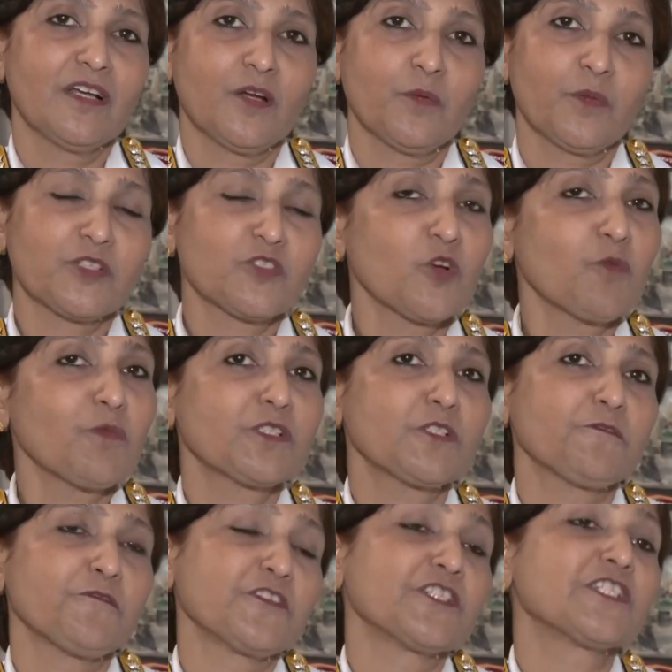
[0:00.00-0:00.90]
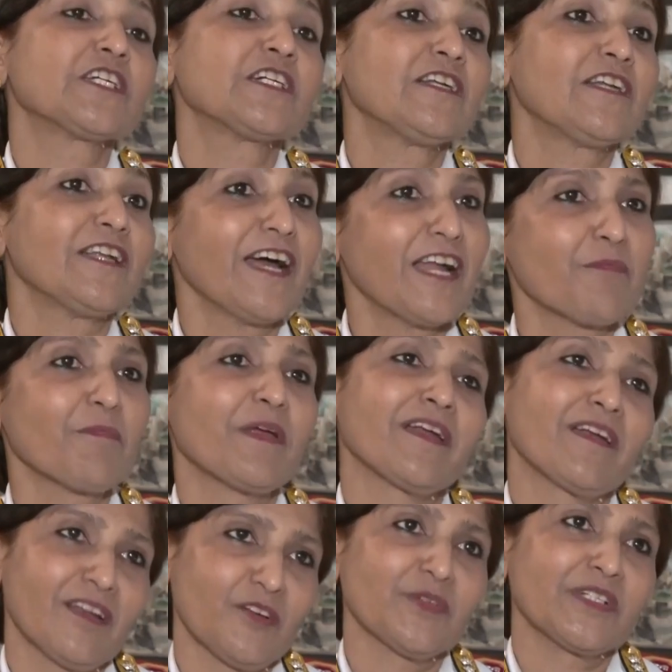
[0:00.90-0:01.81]
with so much of physical and
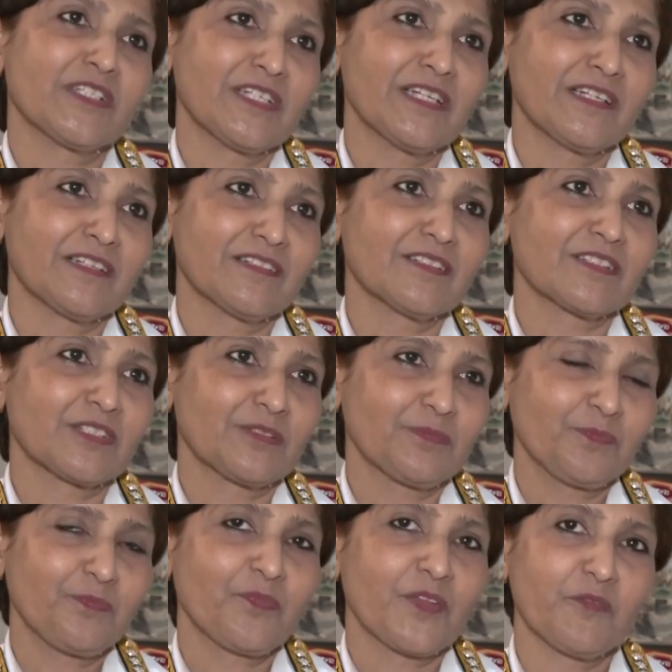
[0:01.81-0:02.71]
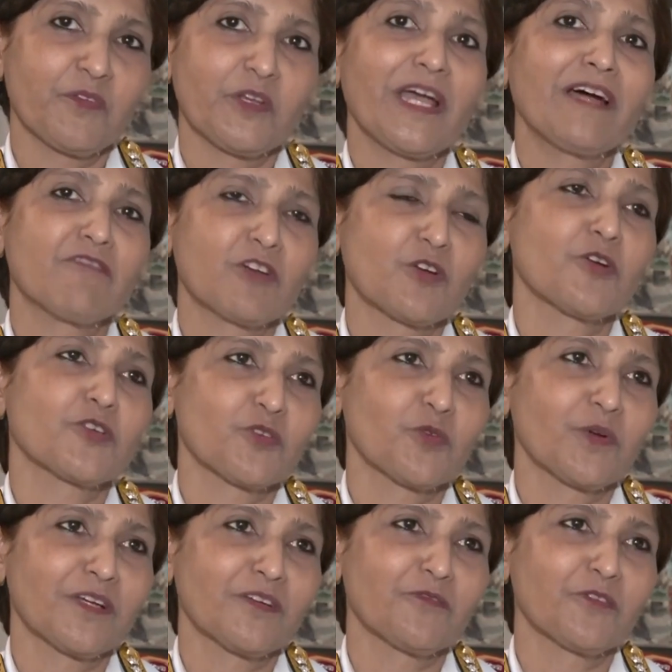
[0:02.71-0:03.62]
mental resilience. We have a lot
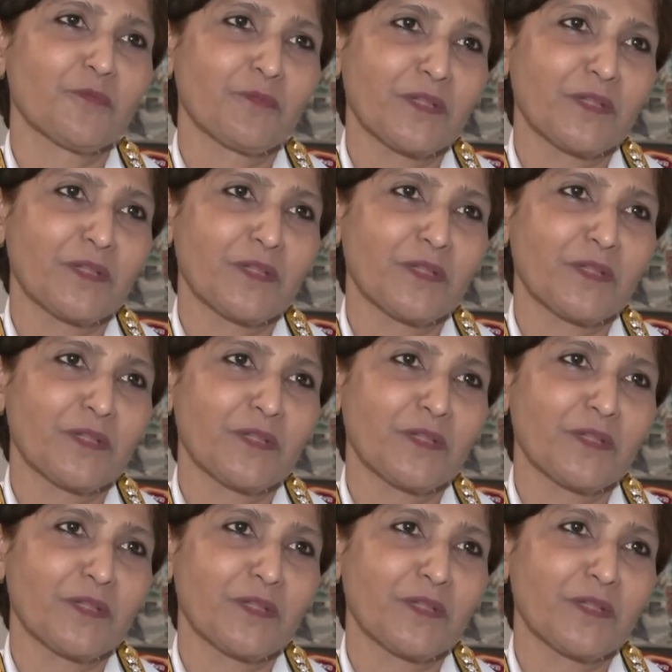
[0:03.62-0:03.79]
to learn from them.